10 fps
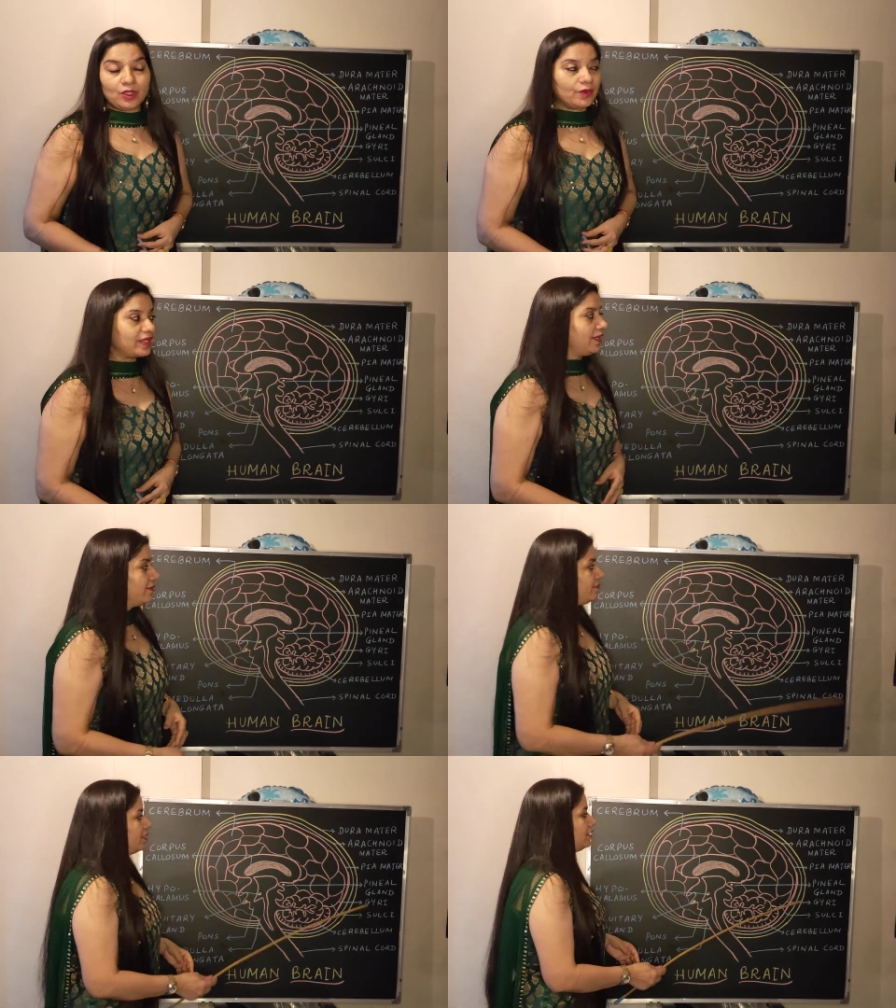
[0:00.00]
Okay,
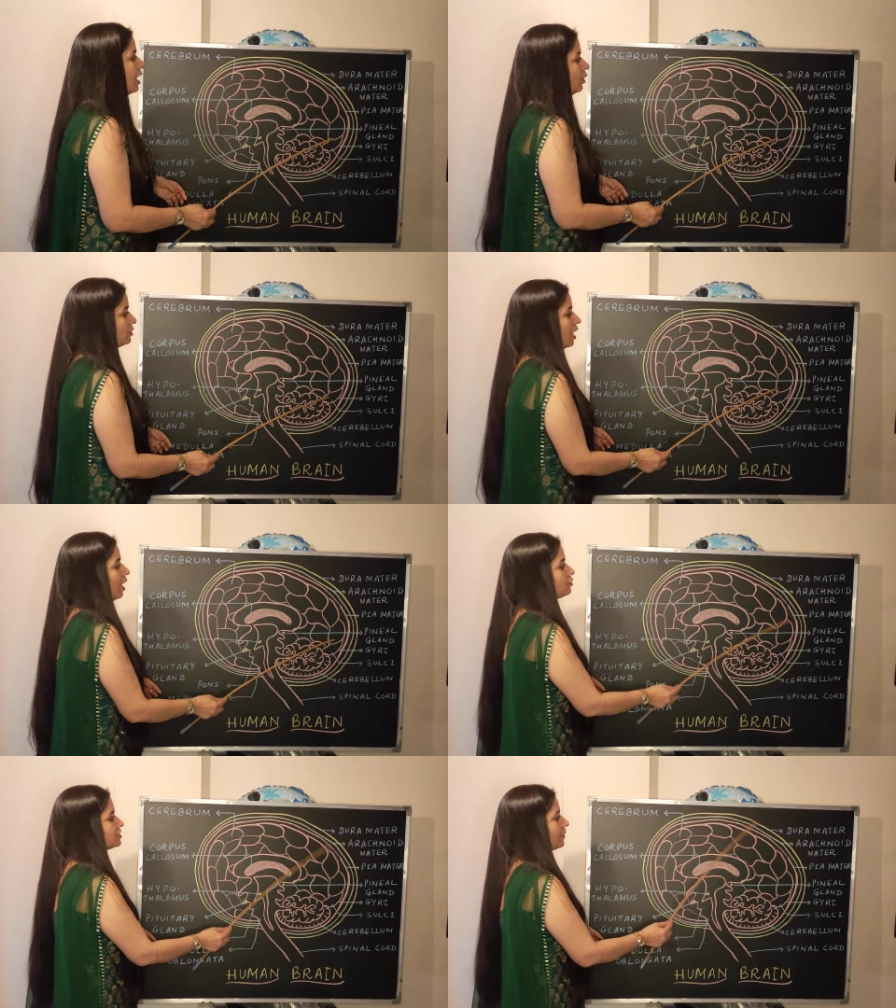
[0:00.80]
now the
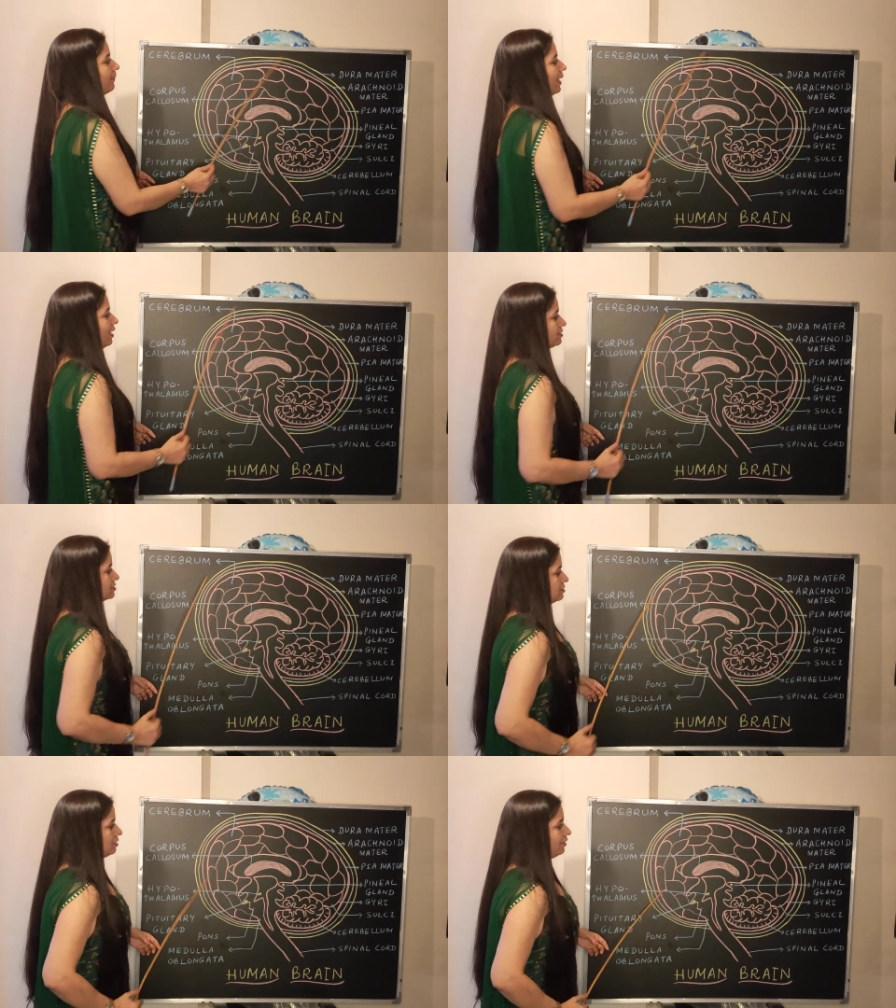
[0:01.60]
outer
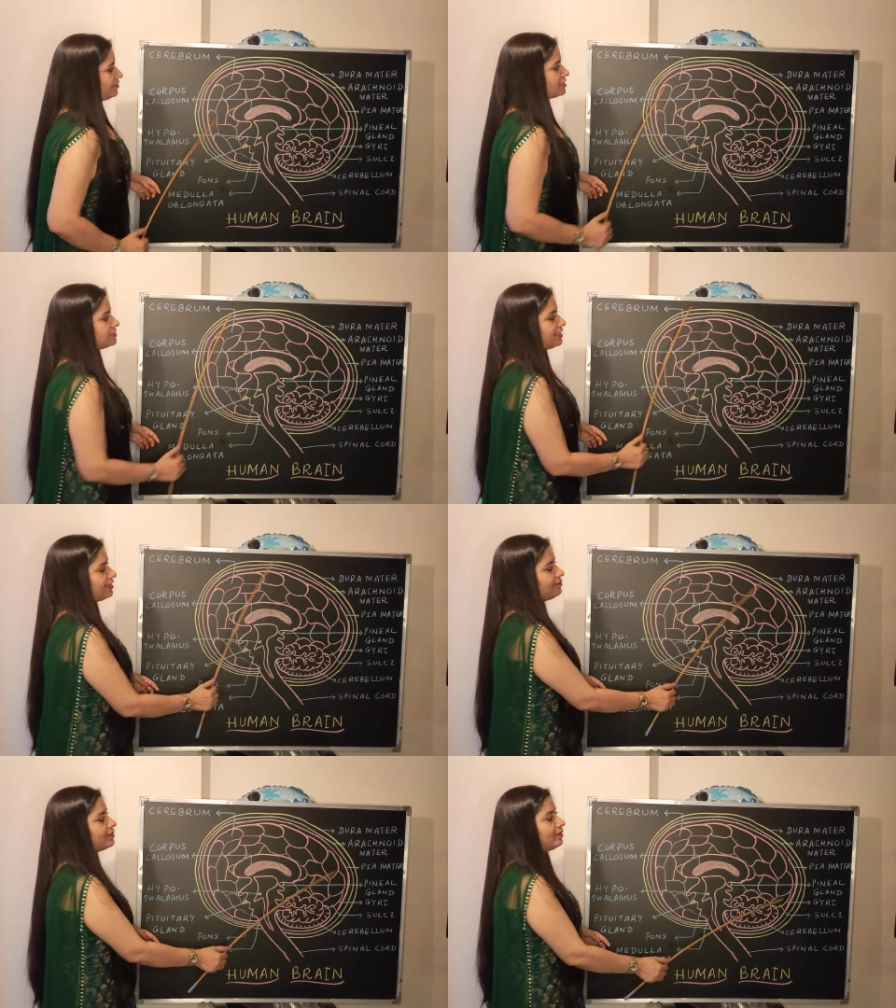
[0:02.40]
part of the
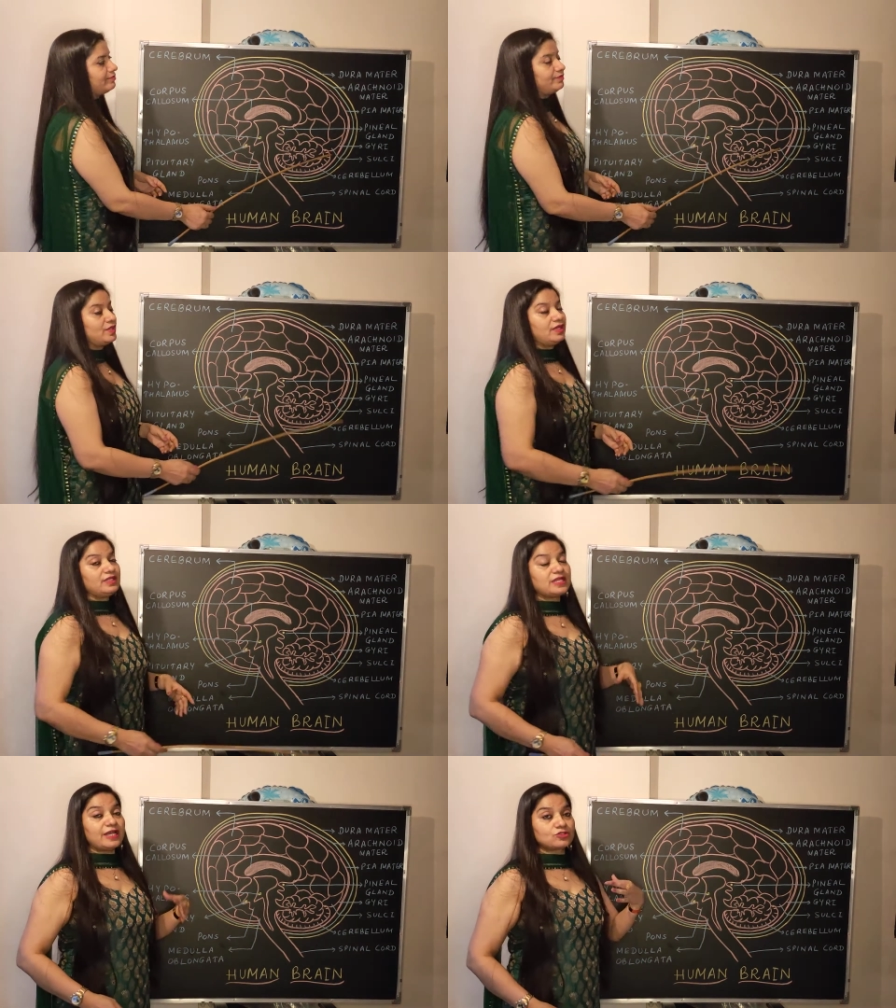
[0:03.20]
cerebrum,
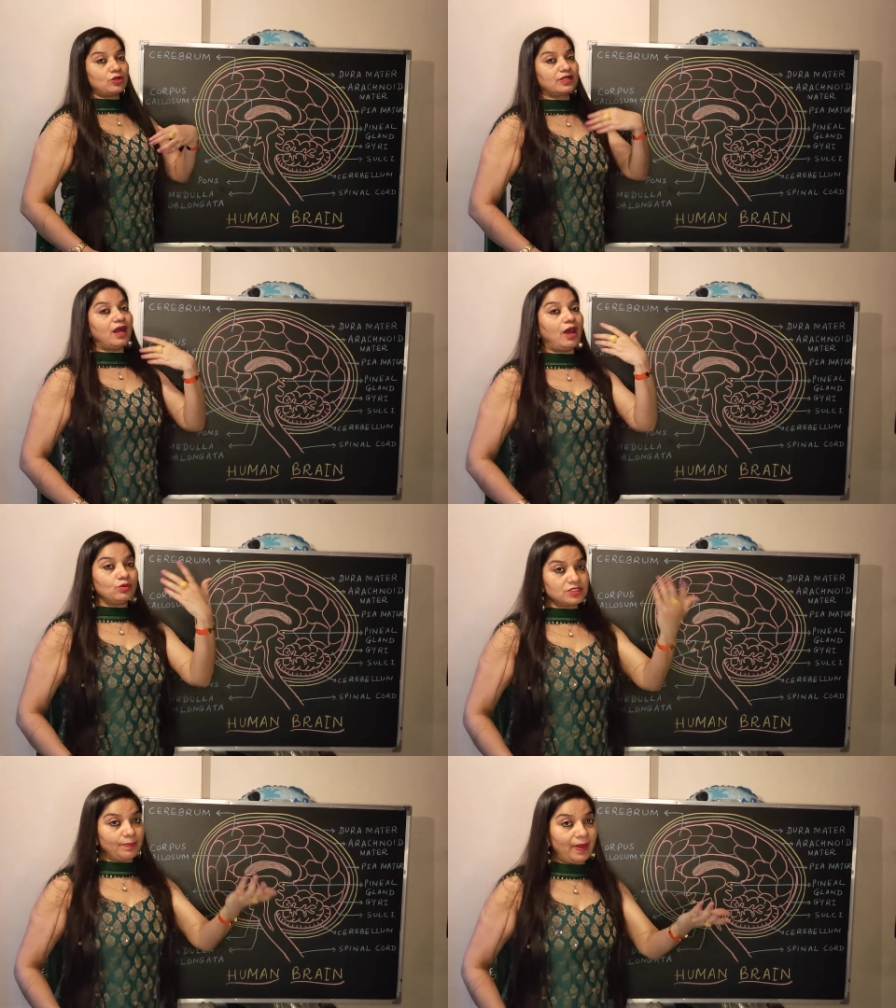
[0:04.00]
it has got an
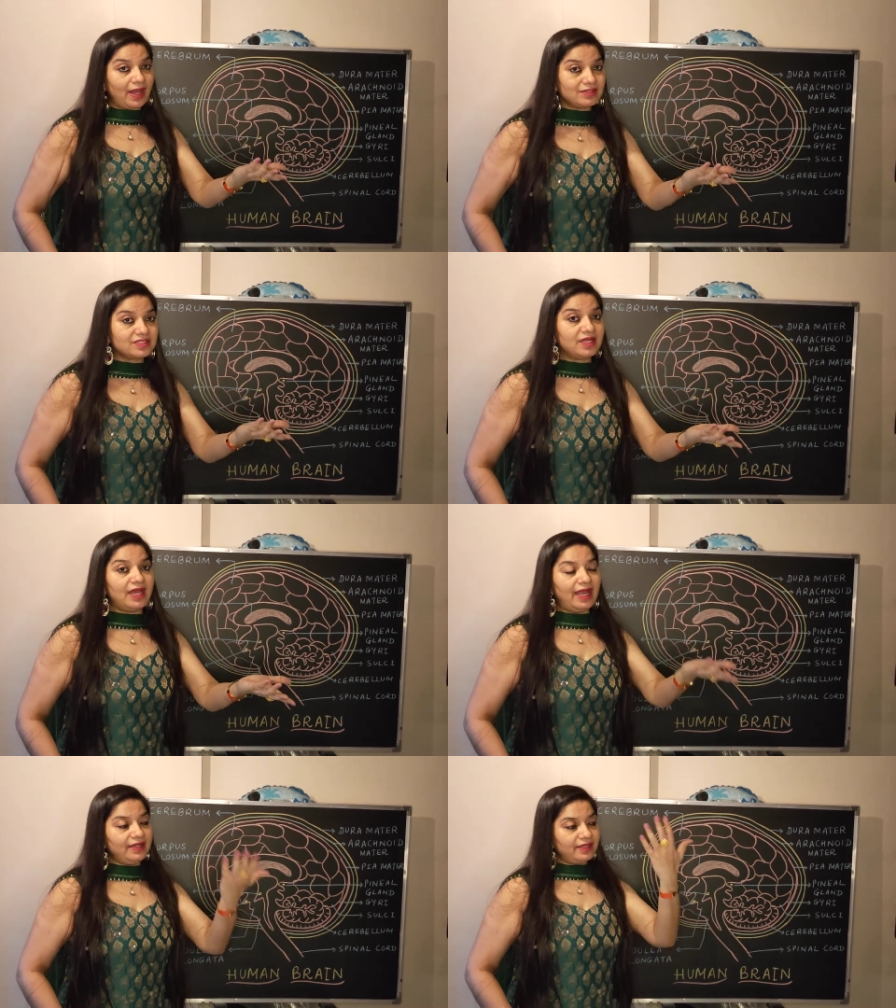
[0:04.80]
outer part
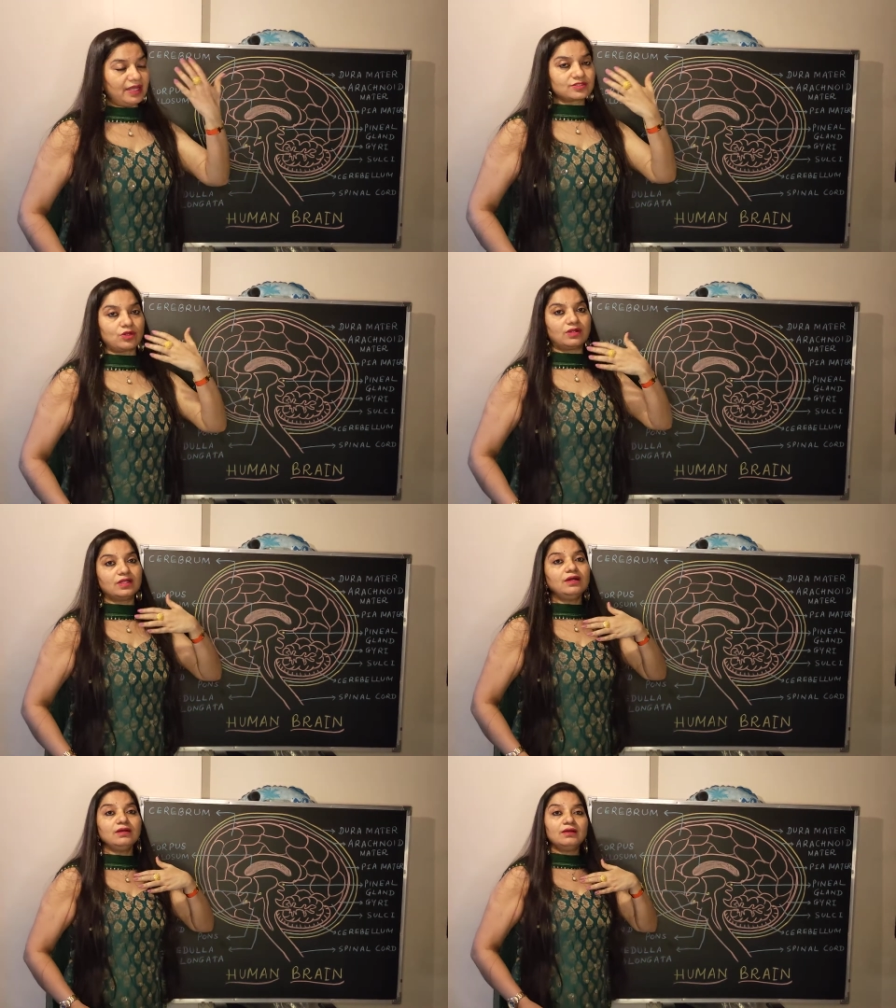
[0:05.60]
and it has got
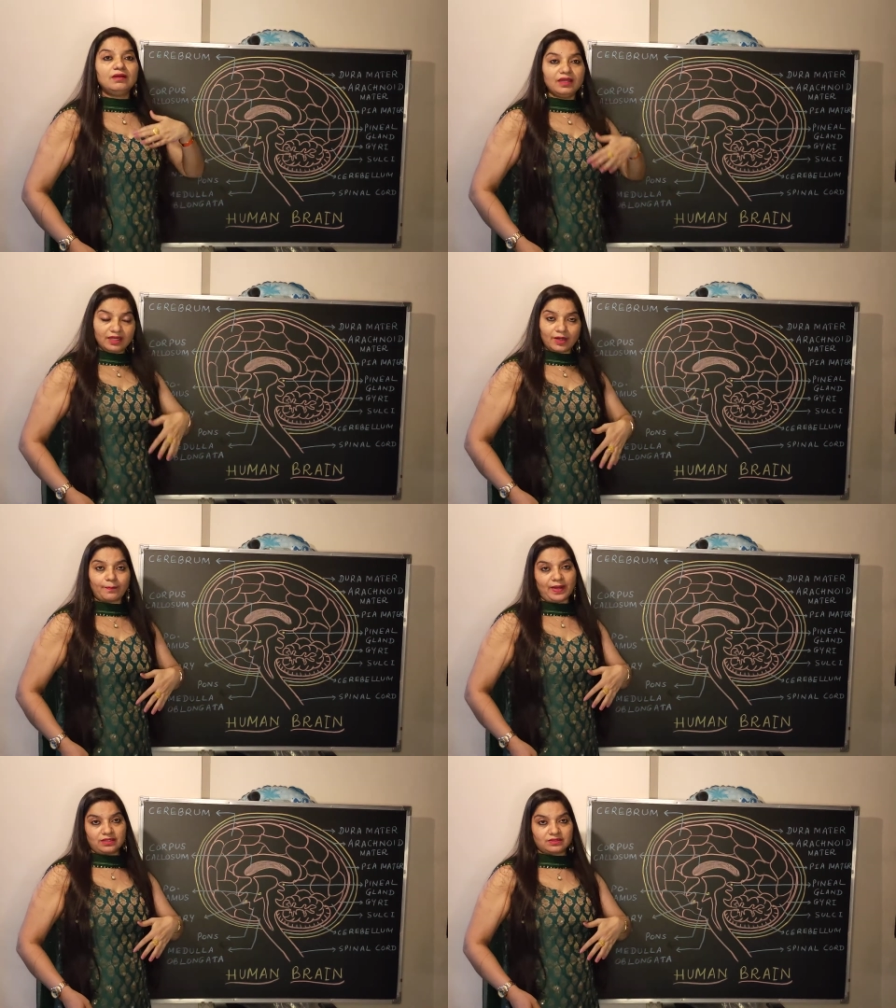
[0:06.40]
a
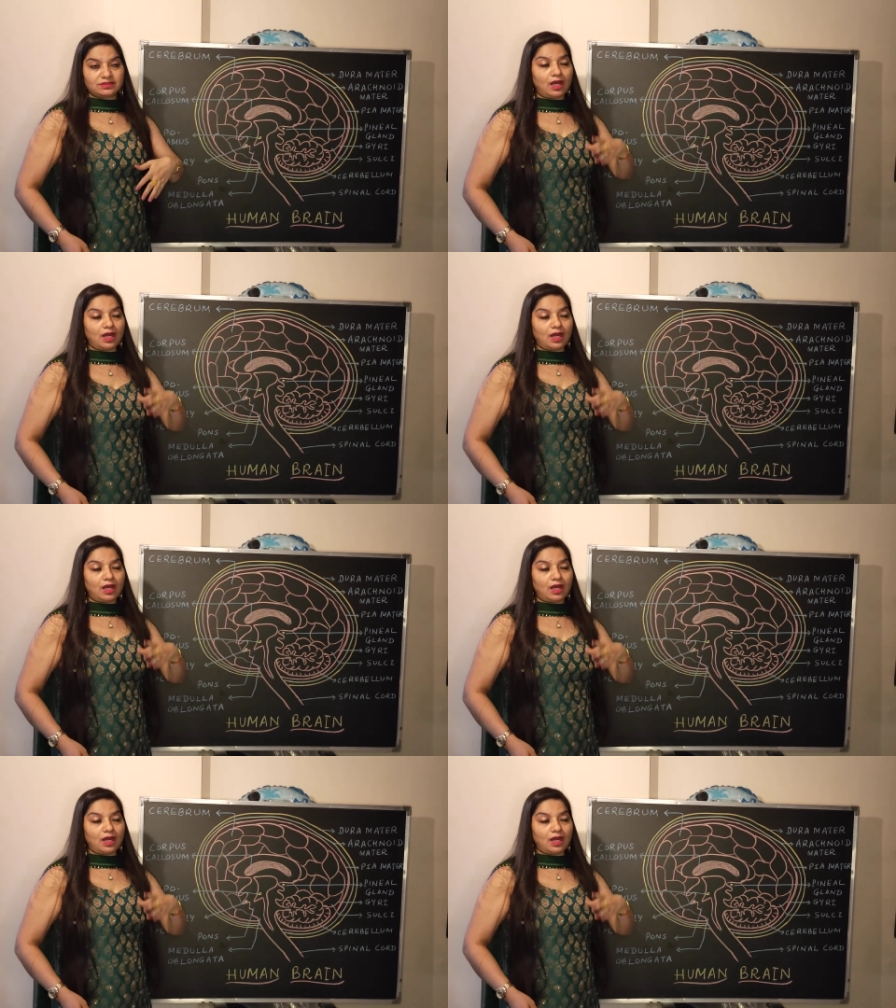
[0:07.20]
inner part.